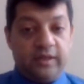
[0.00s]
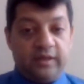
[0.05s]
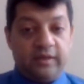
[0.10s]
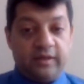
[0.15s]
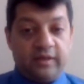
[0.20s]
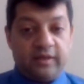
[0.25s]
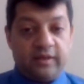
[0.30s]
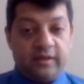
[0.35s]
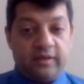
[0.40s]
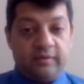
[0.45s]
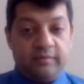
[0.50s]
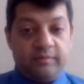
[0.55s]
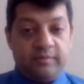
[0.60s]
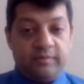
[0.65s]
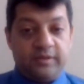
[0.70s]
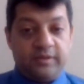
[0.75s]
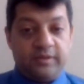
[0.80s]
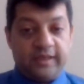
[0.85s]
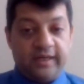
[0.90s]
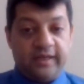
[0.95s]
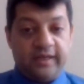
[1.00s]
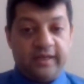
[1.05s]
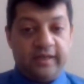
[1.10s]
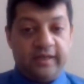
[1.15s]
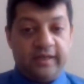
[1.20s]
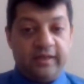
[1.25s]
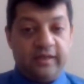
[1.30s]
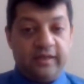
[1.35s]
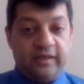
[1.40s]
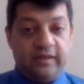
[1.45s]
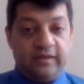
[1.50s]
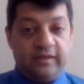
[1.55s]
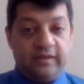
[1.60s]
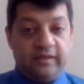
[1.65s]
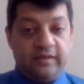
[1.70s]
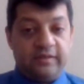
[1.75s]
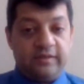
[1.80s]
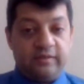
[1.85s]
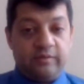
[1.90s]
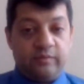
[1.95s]
think that selling
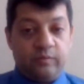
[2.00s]
is